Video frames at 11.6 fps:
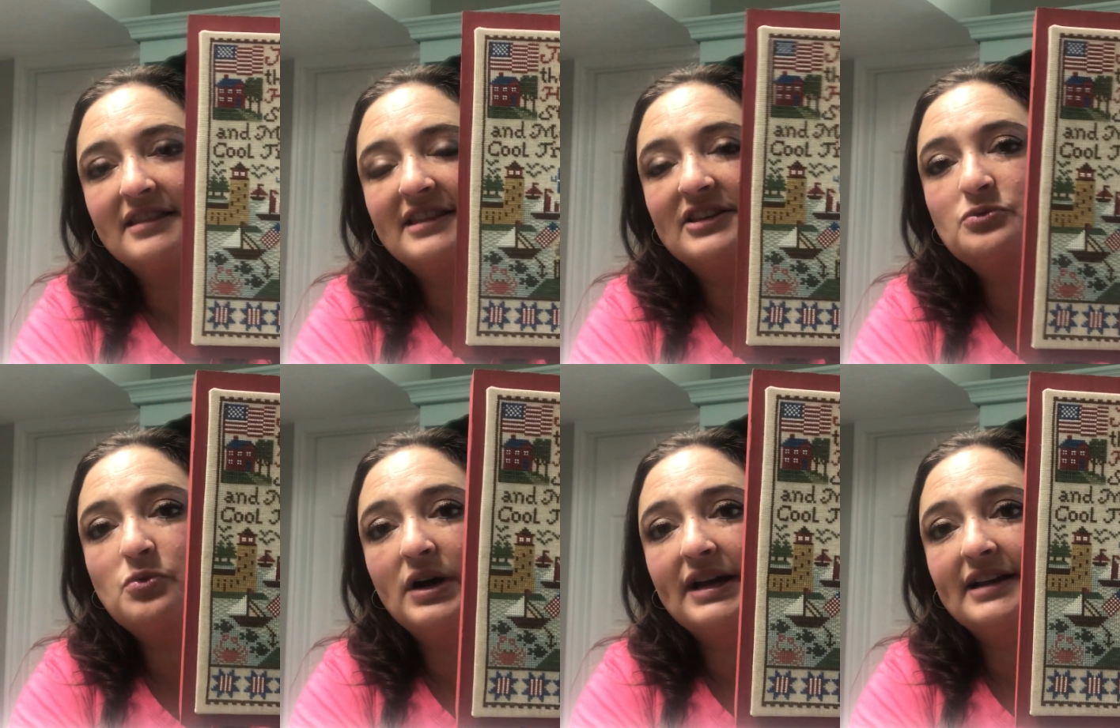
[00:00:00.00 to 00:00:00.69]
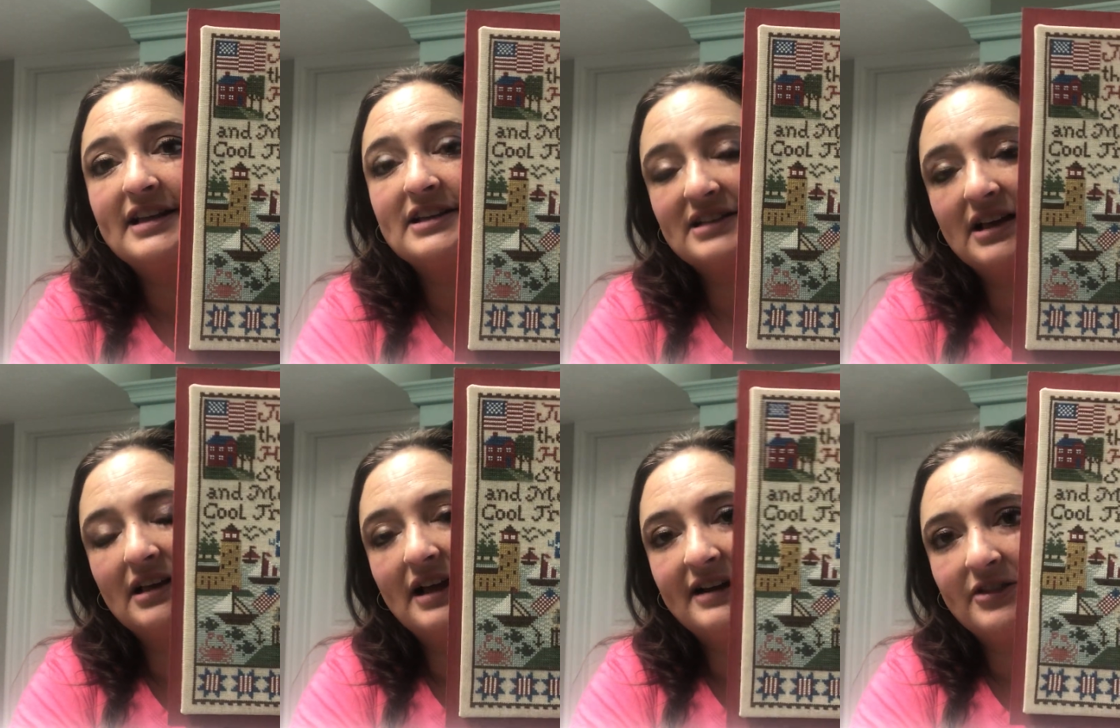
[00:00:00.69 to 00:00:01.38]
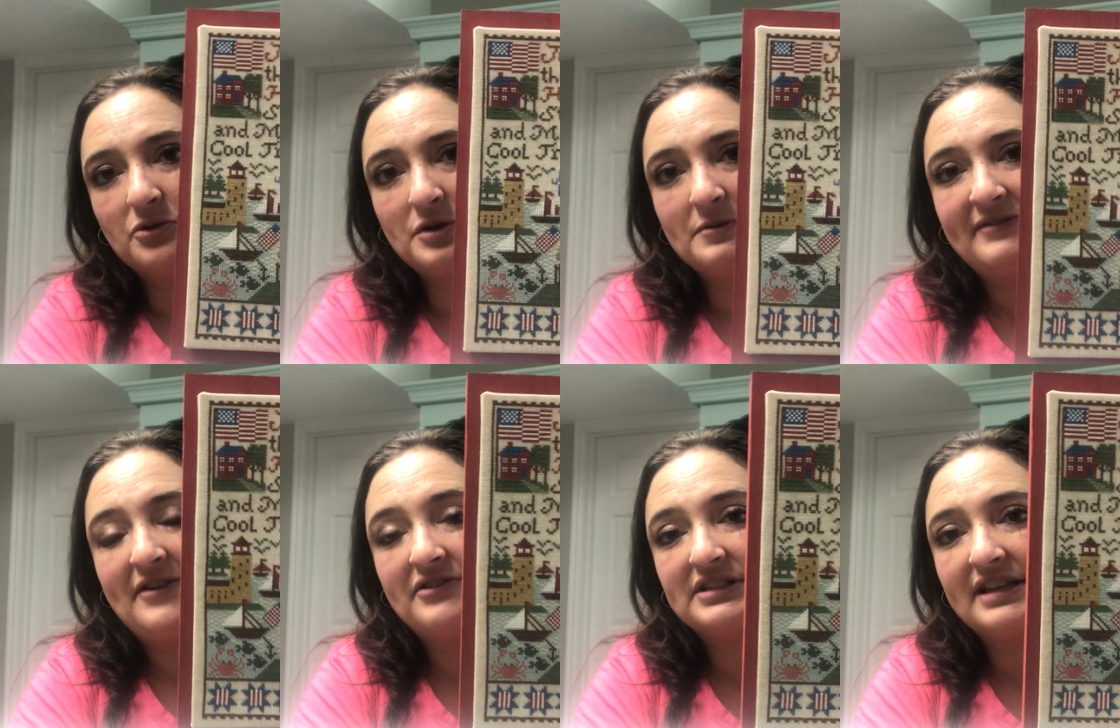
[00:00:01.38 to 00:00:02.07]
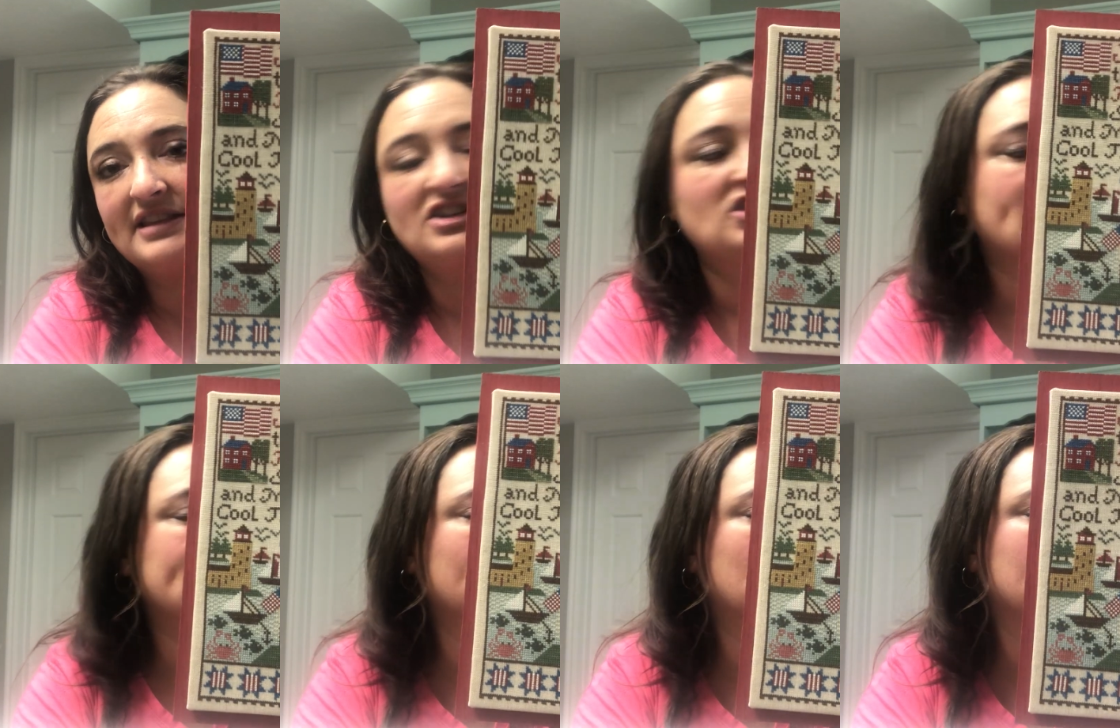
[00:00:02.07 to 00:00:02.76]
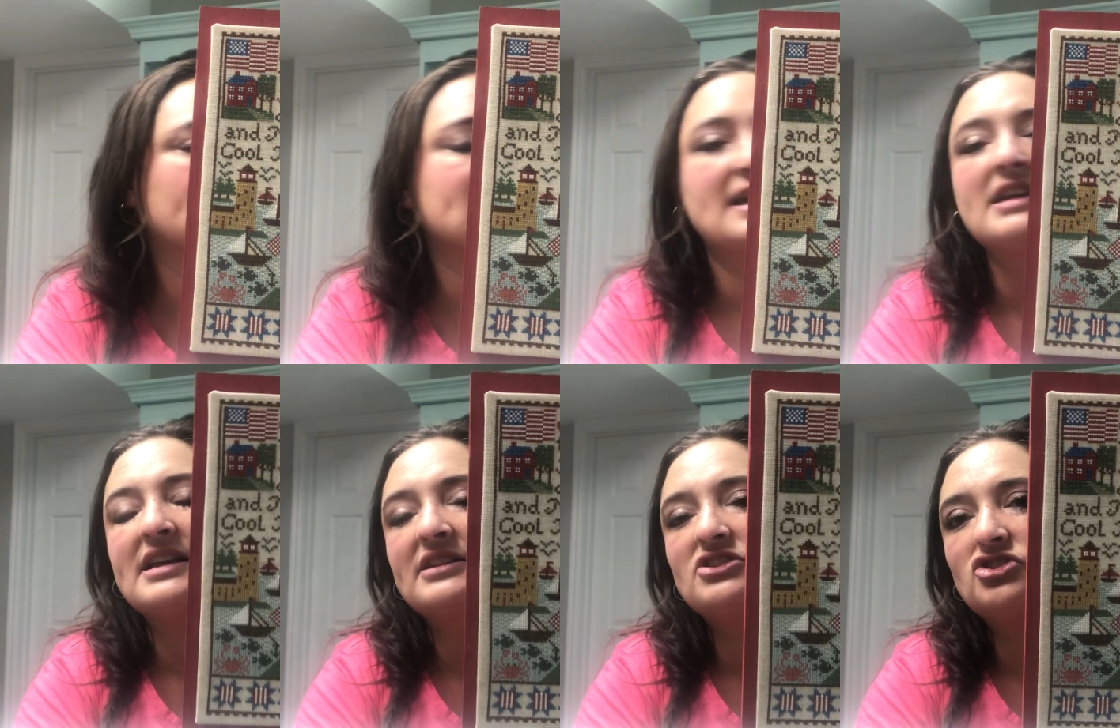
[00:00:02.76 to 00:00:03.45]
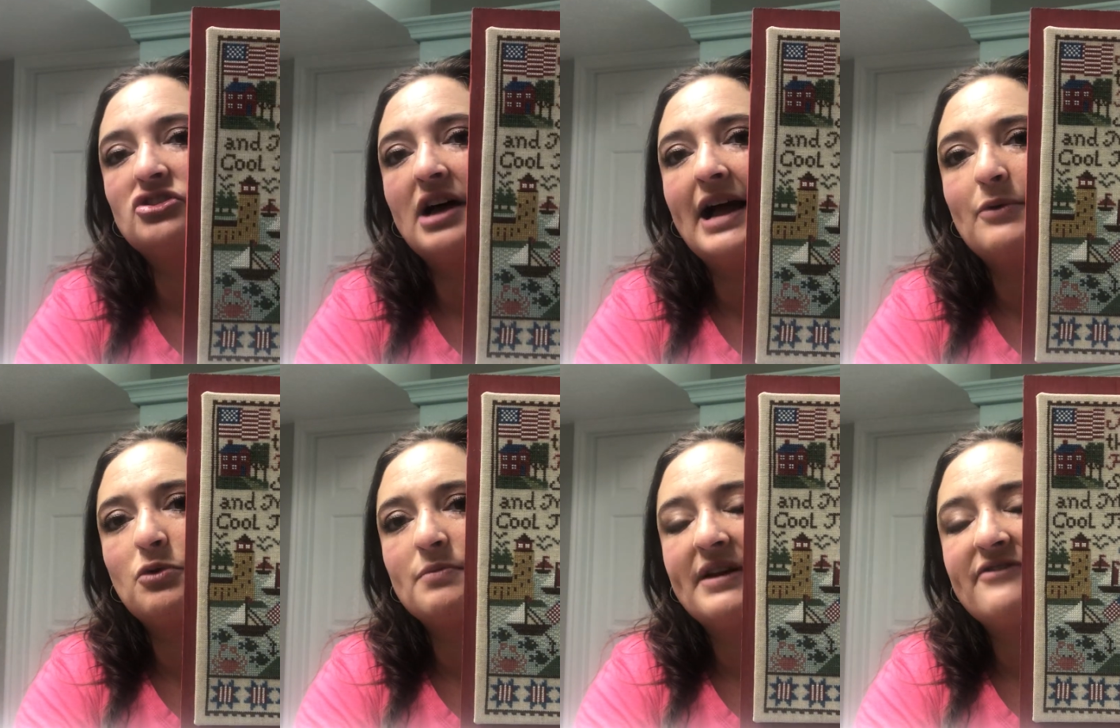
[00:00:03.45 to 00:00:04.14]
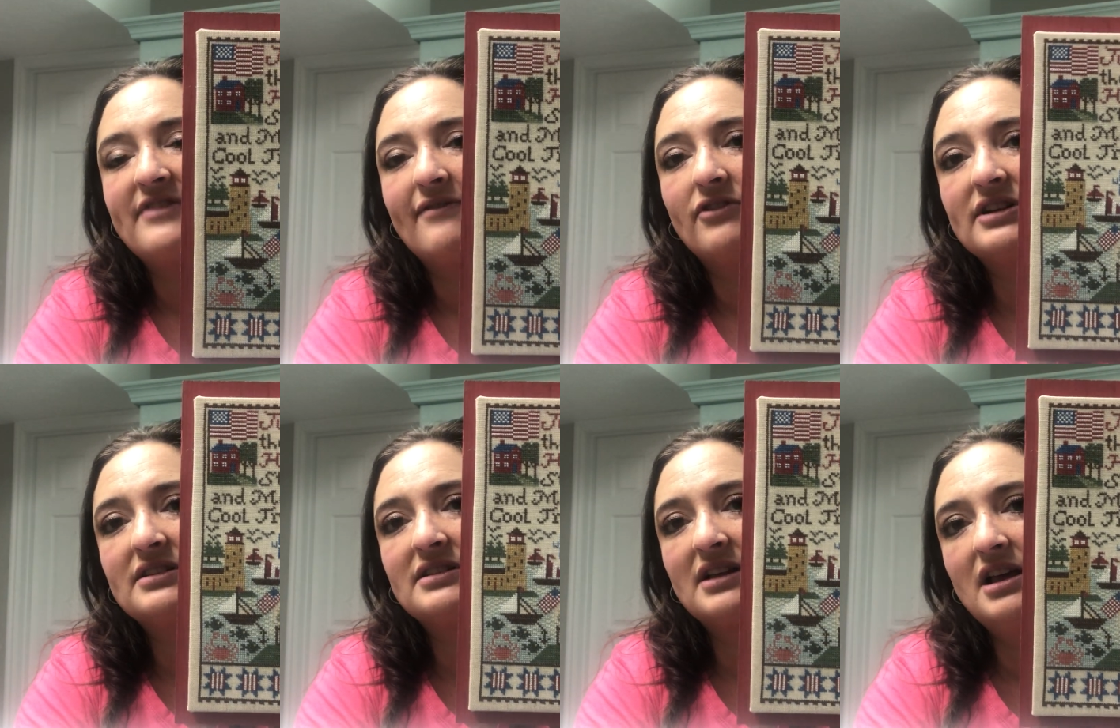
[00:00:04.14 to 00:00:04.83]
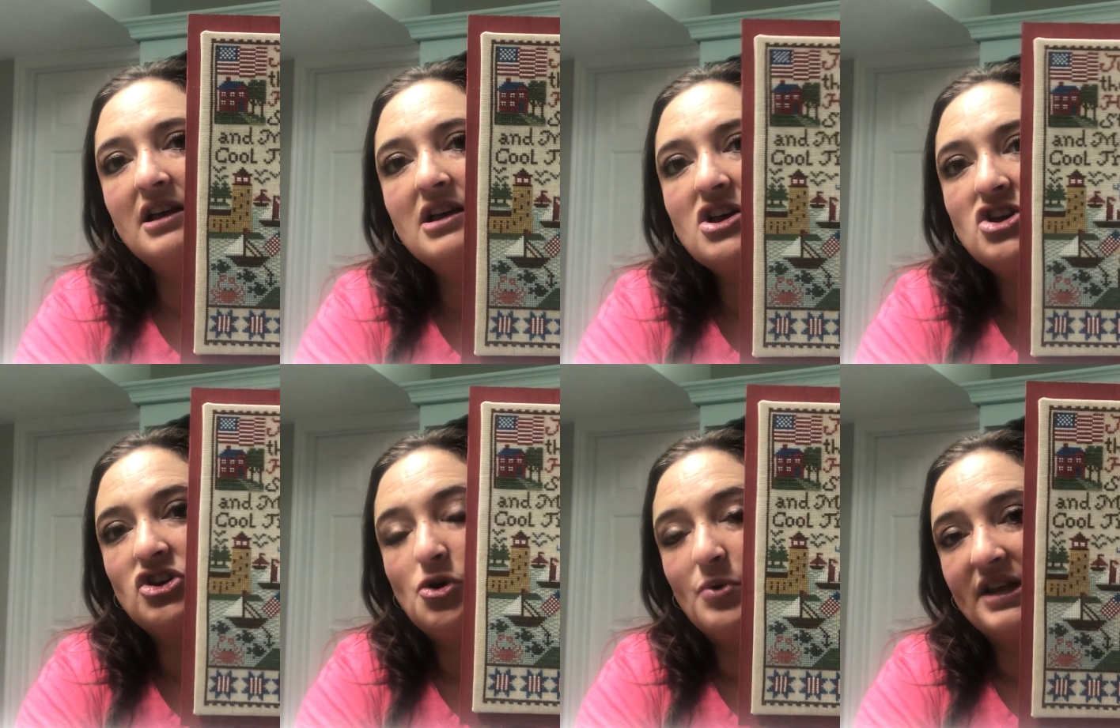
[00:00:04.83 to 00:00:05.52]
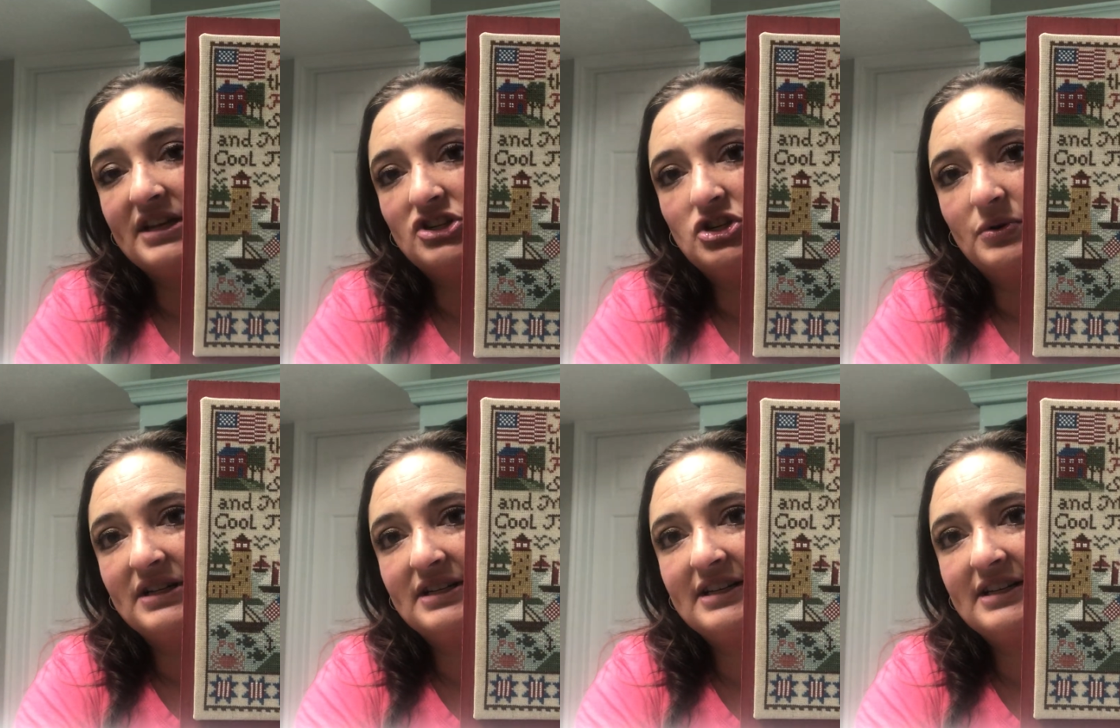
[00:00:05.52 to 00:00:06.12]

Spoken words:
This one is another one of my favorites. I think January and July were my favorites going into it.